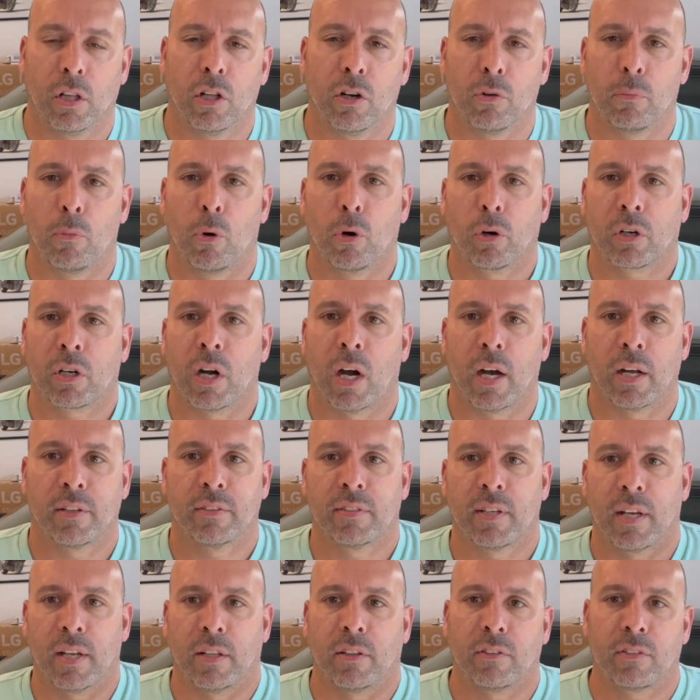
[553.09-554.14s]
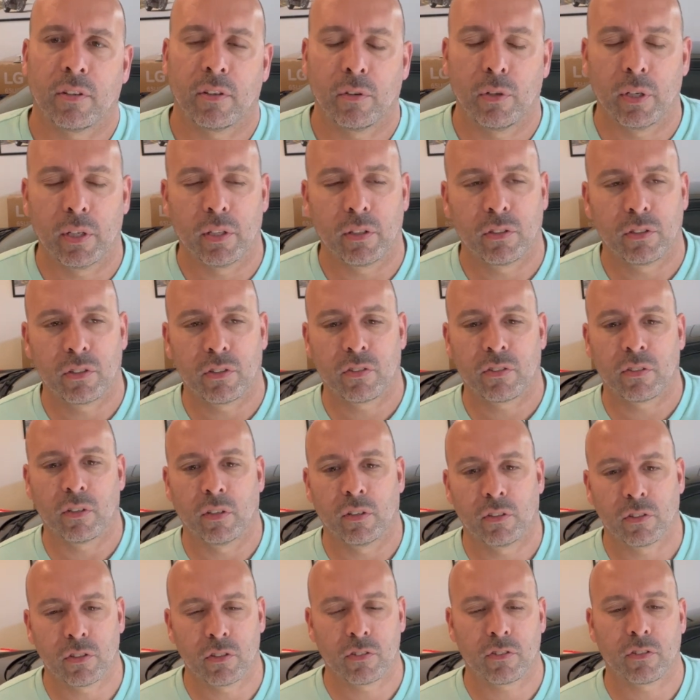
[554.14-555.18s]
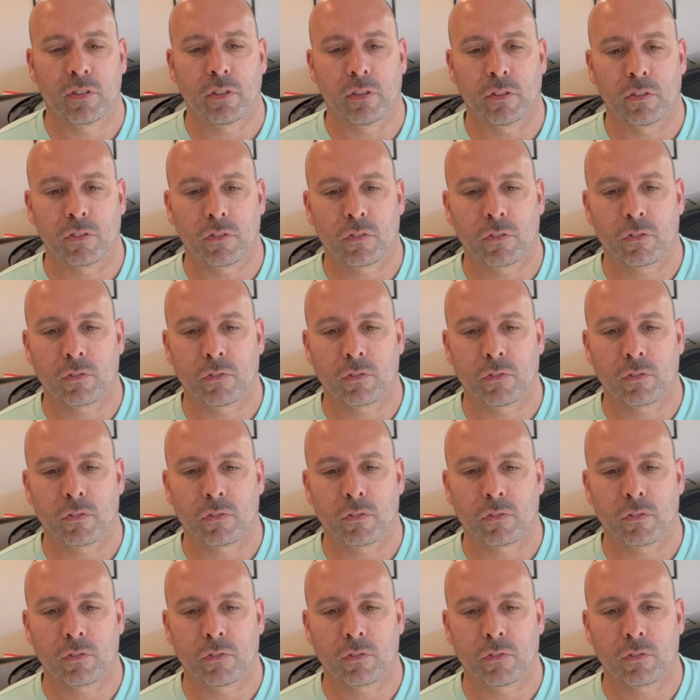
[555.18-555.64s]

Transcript: more content to it, just to